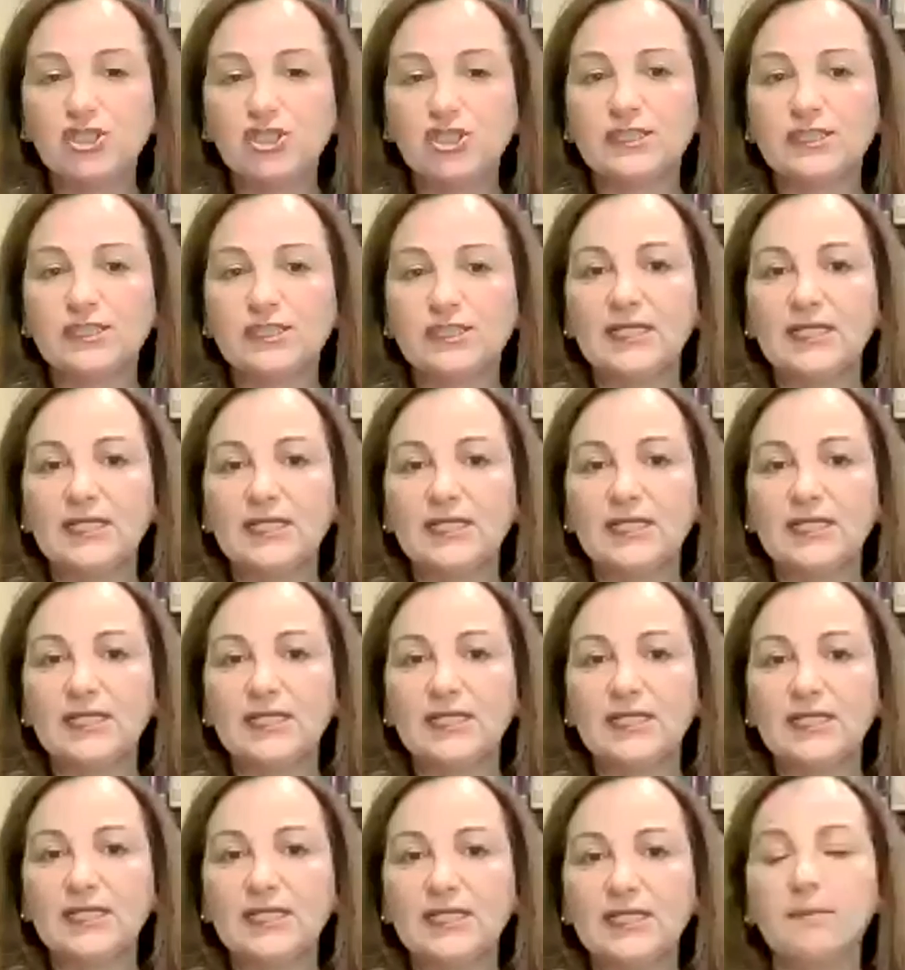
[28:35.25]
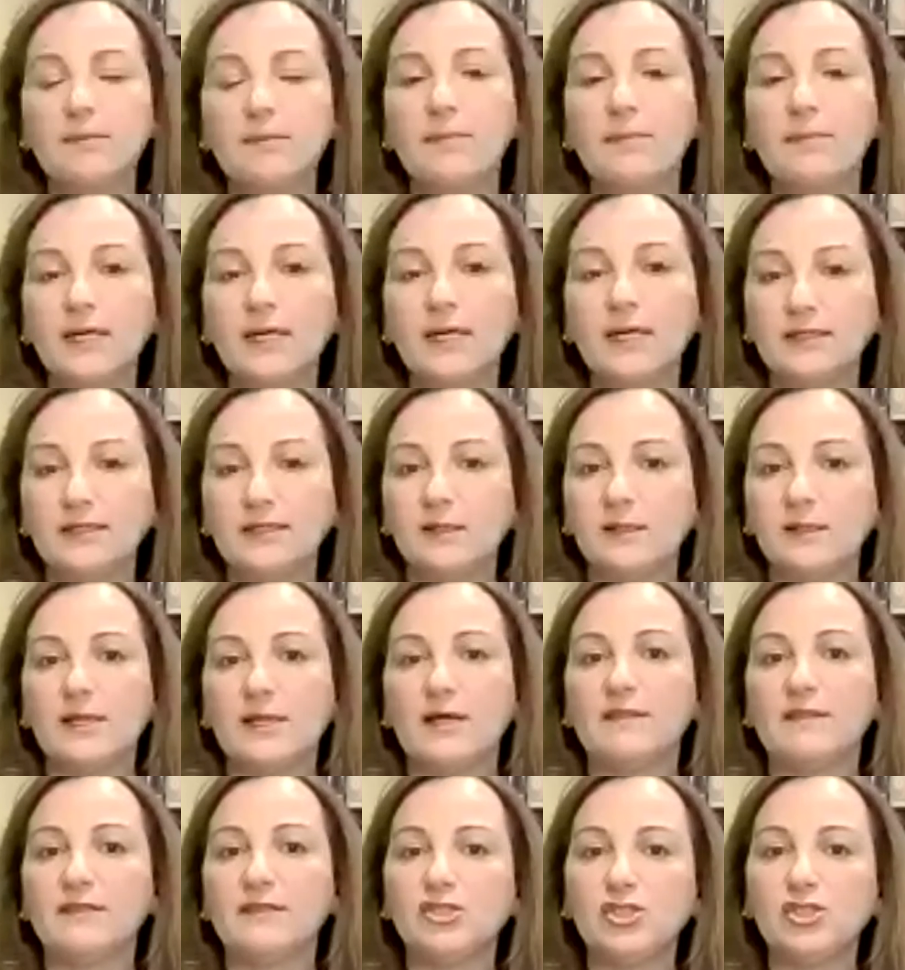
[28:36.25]
had drawn some bottles on
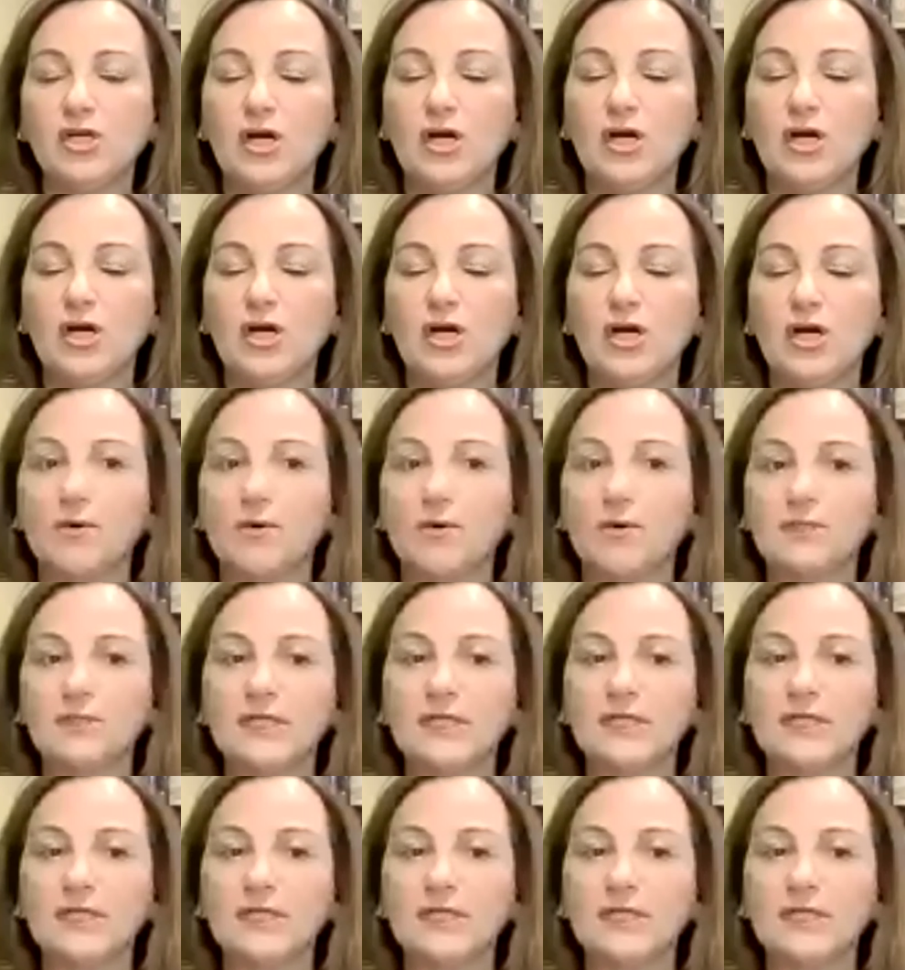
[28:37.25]
the chalkboard